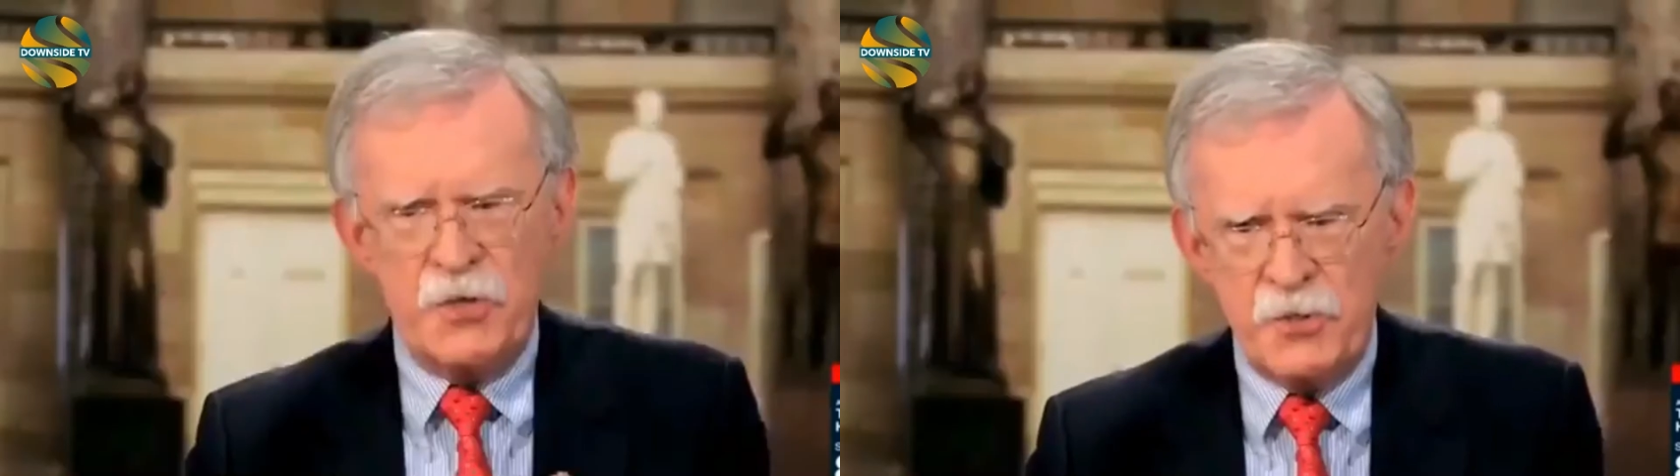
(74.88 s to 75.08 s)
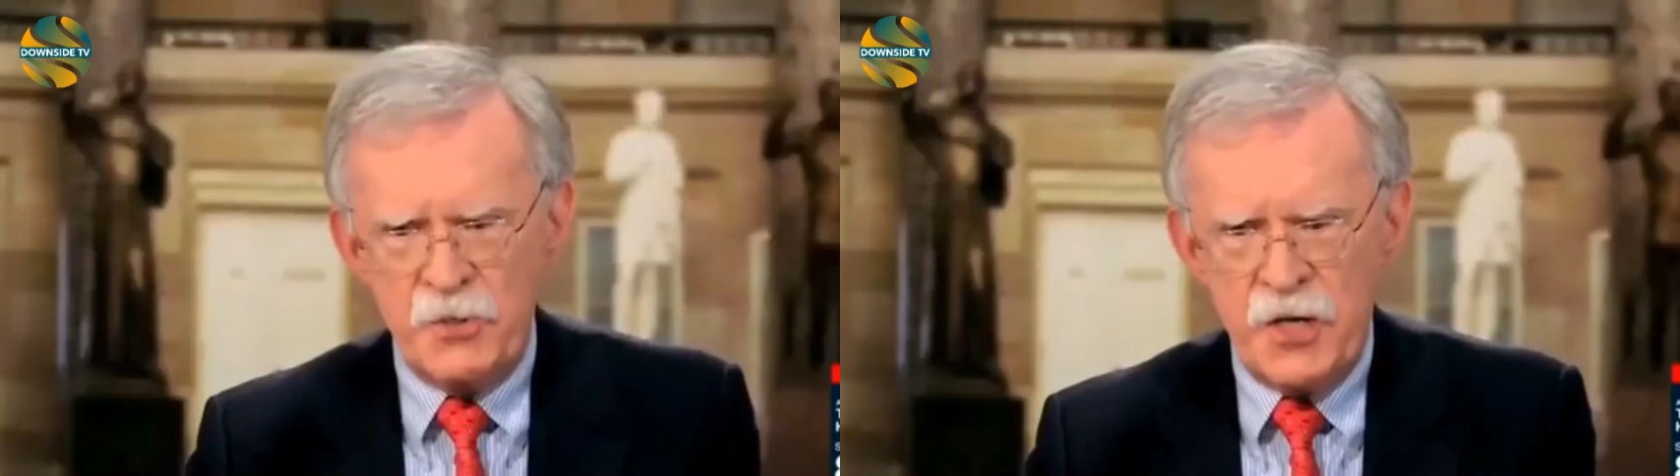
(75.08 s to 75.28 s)

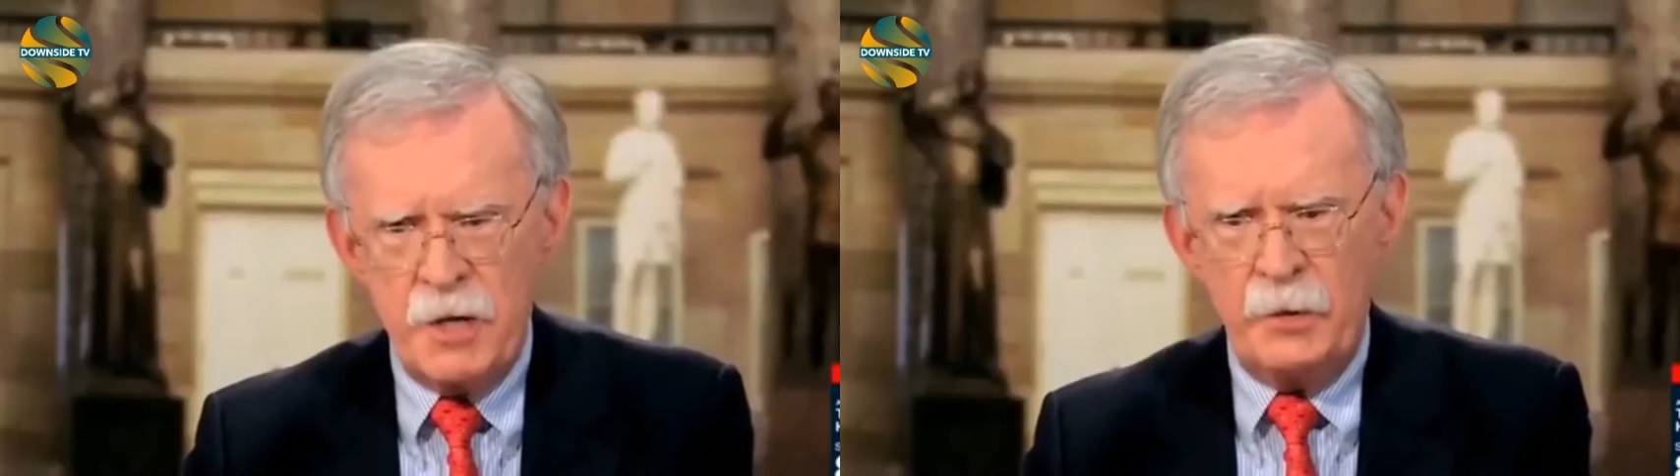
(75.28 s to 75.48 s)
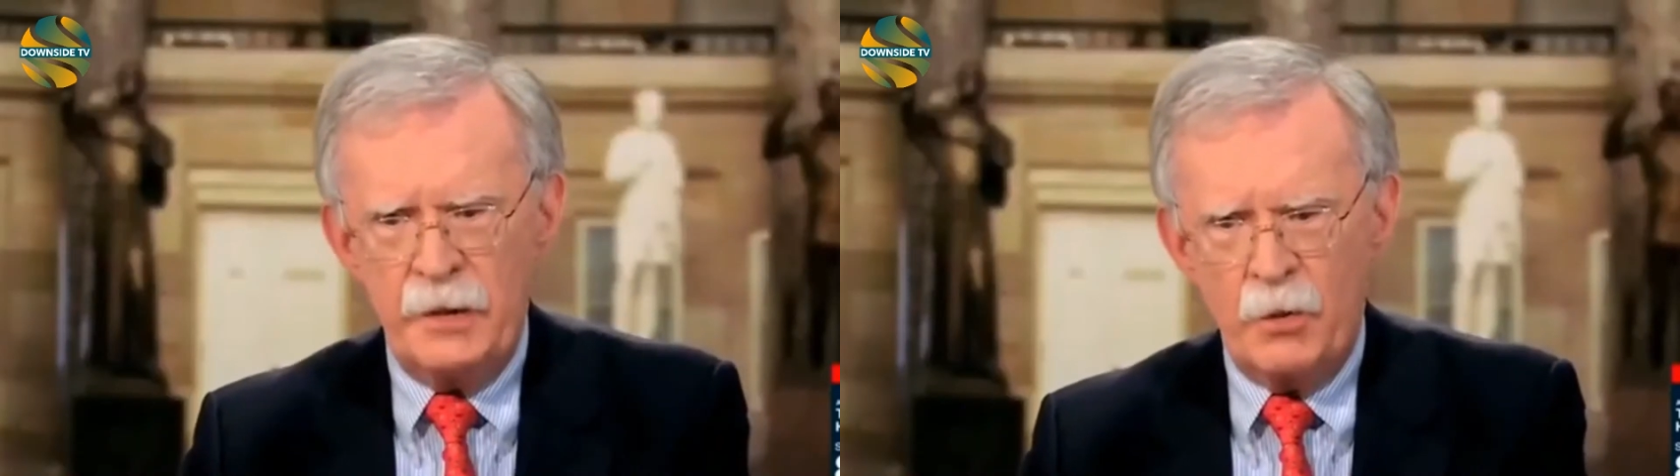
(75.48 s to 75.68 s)
just
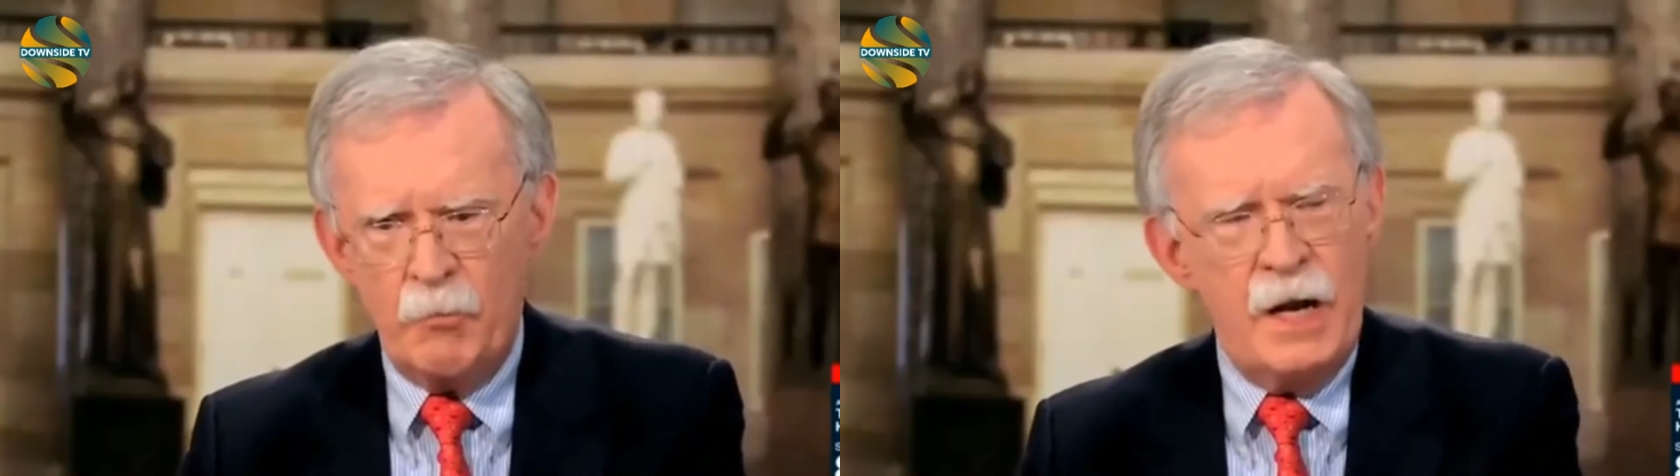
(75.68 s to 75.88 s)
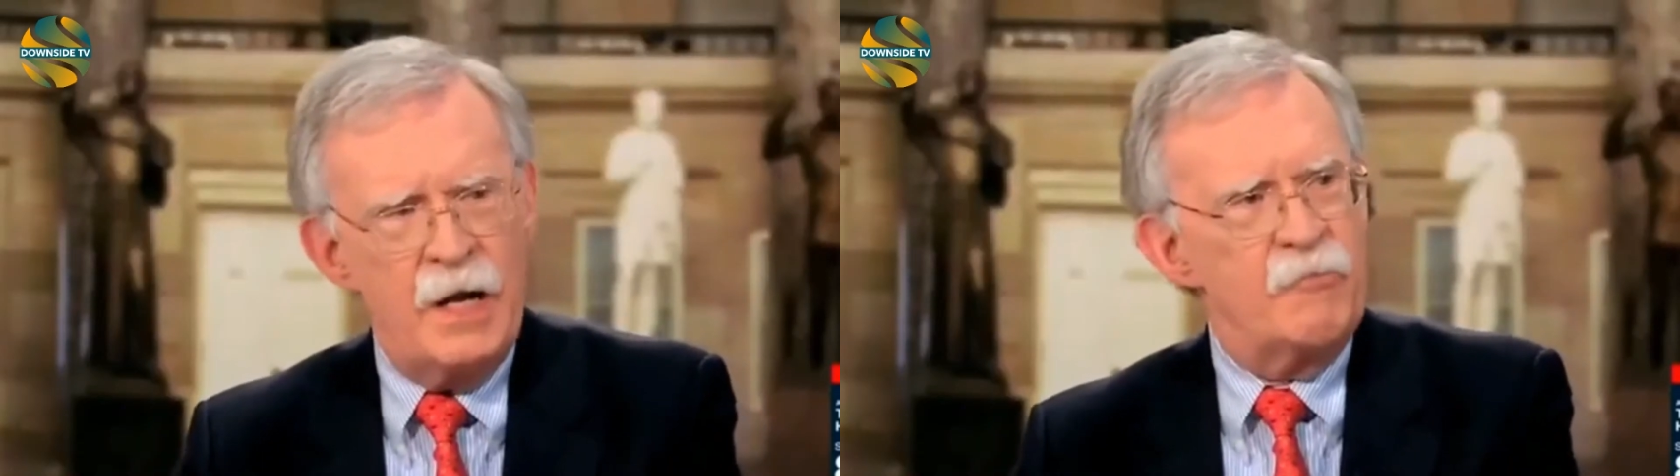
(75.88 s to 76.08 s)
stumbling
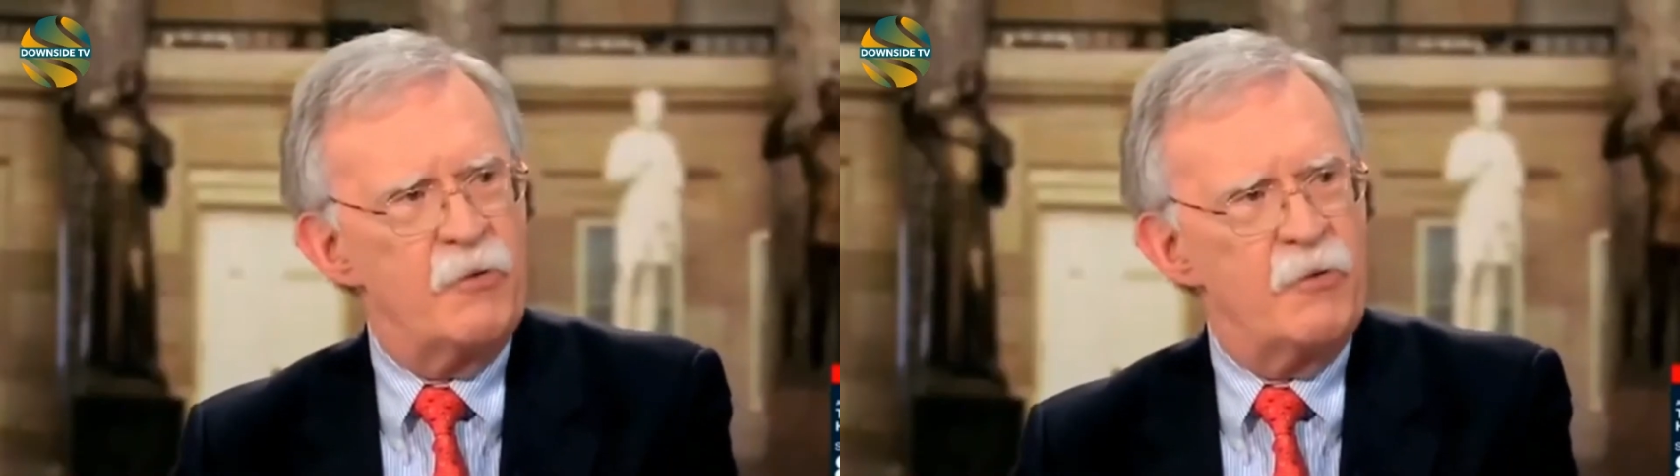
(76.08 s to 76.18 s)
around